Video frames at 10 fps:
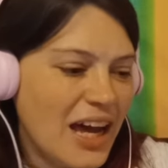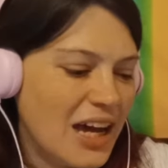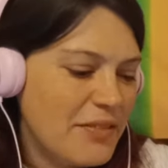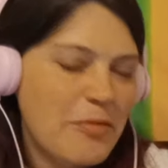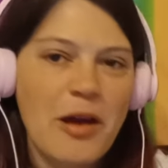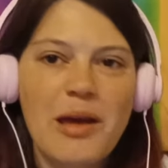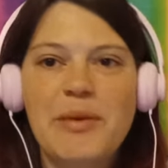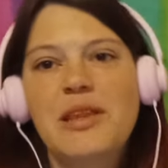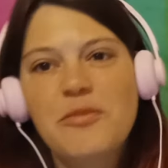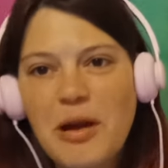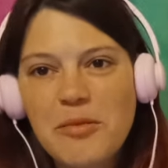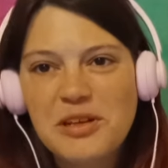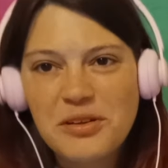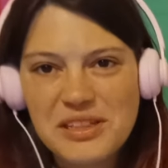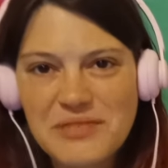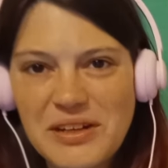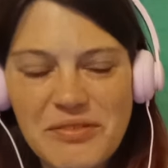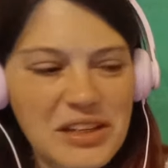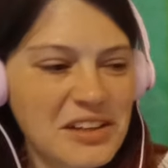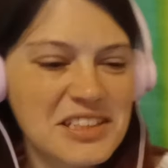uh they probably i mean they've probably been doing this a very
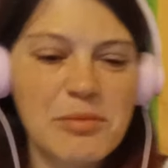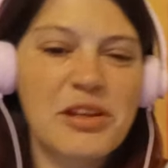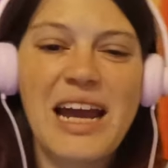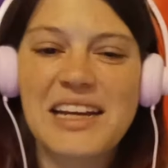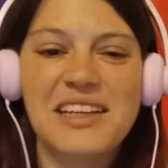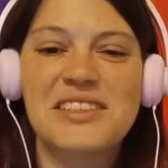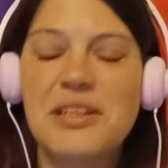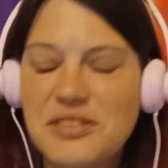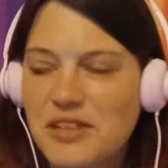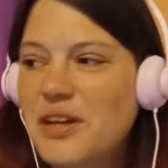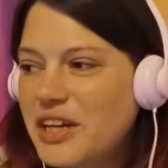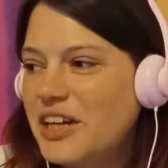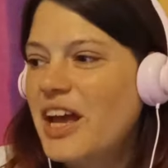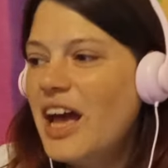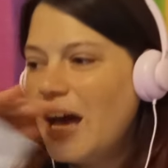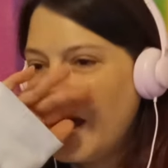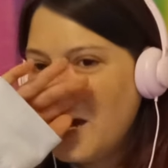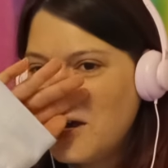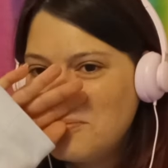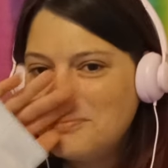very long time but their acting is so so very good
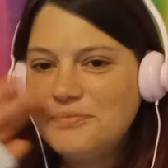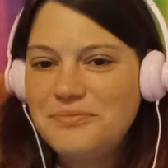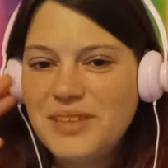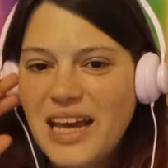um